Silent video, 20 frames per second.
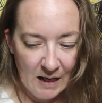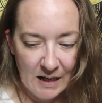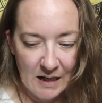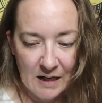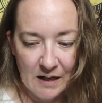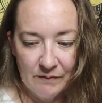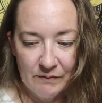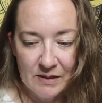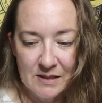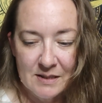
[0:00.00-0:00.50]
I
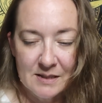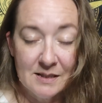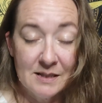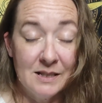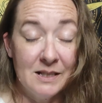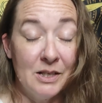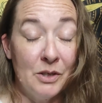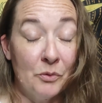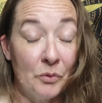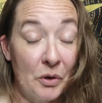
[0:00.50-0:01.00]
have
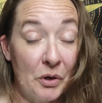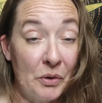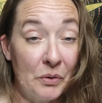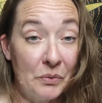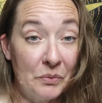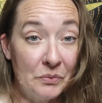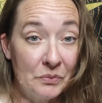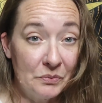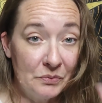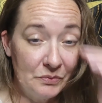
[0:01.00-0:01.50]

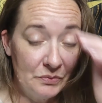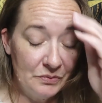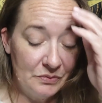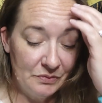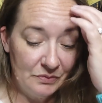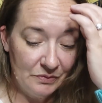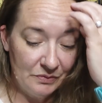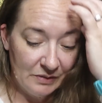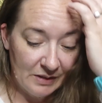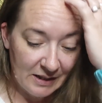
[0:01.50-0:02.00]
zero
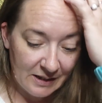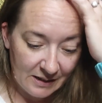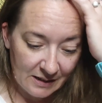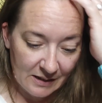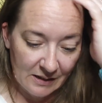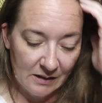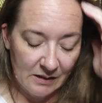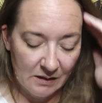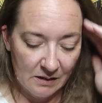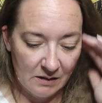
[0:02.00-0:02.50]
like
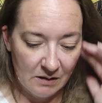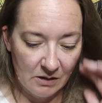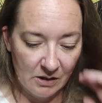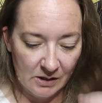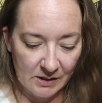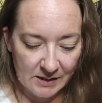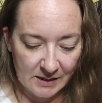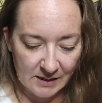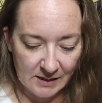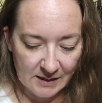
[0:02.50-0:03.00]

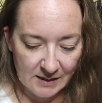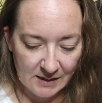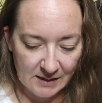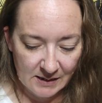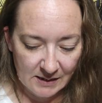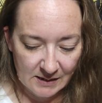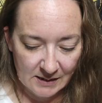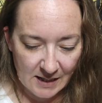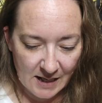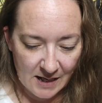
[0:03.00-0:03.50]

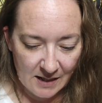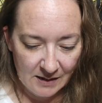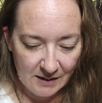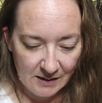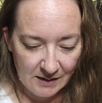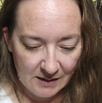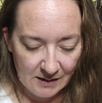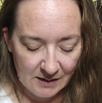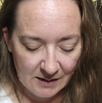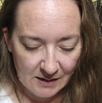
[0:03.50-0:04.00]
artistic
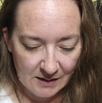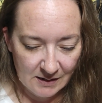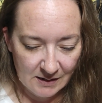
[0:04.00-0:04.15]
talent.